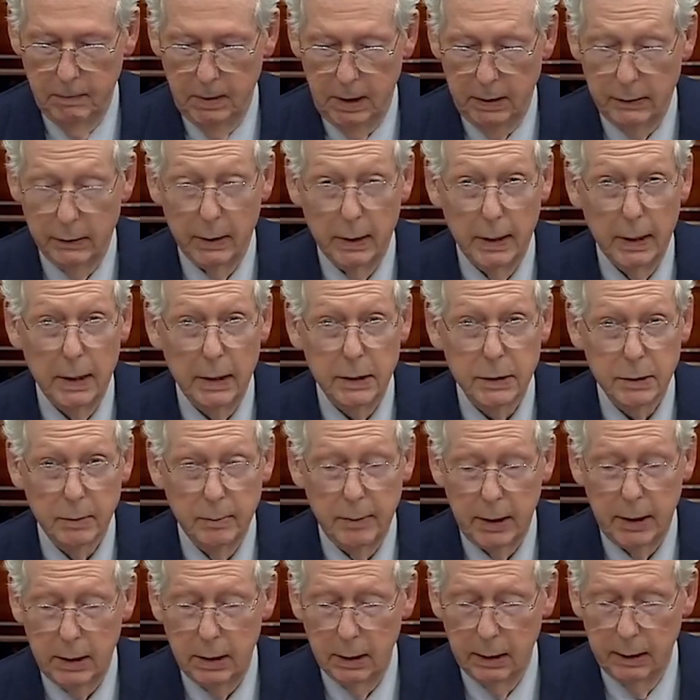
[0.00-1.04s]
In the days
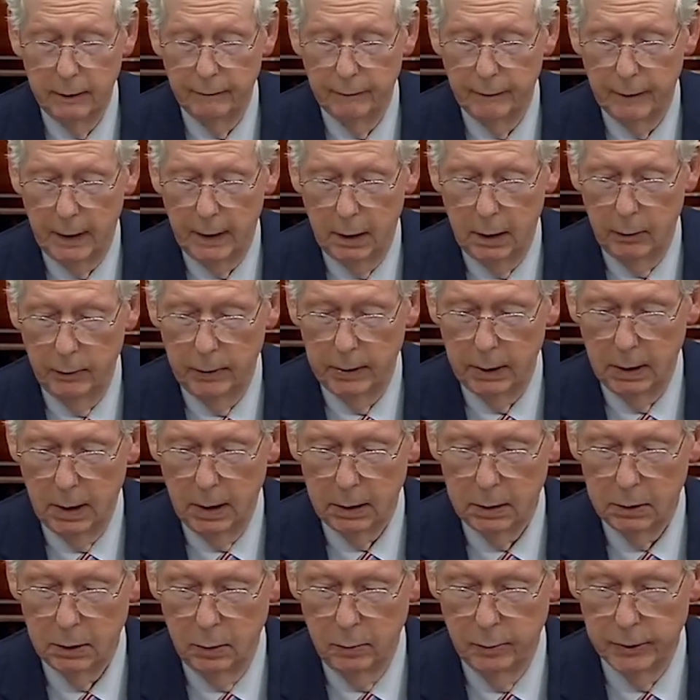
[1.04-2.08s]
immediately following
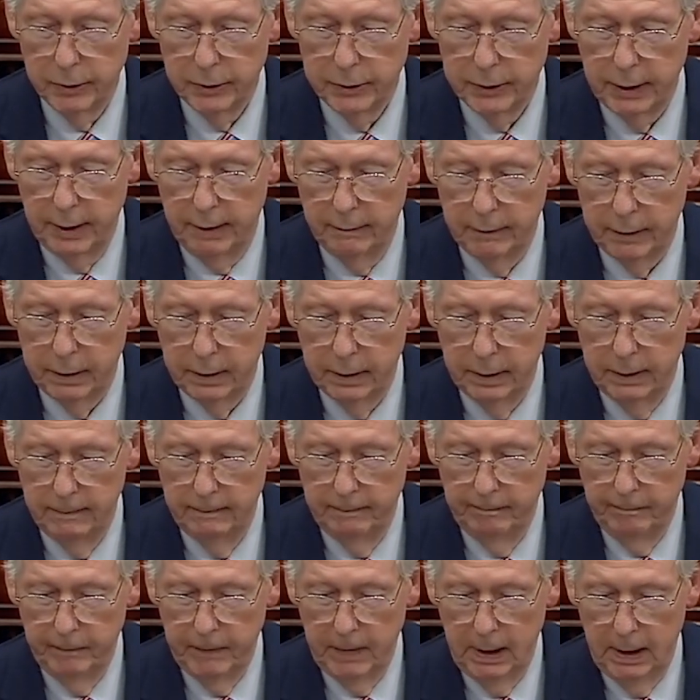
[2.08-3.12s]
October 7th,
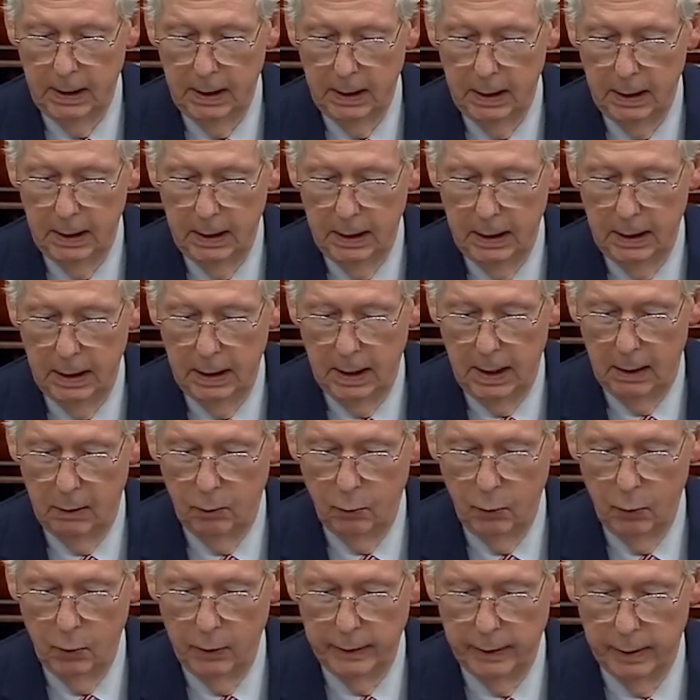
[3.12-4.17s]
I
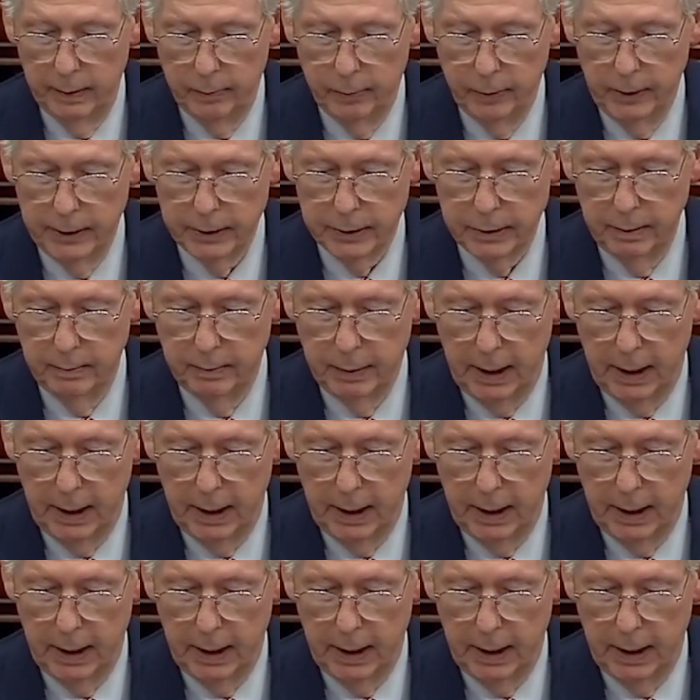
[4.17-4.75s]
warned that President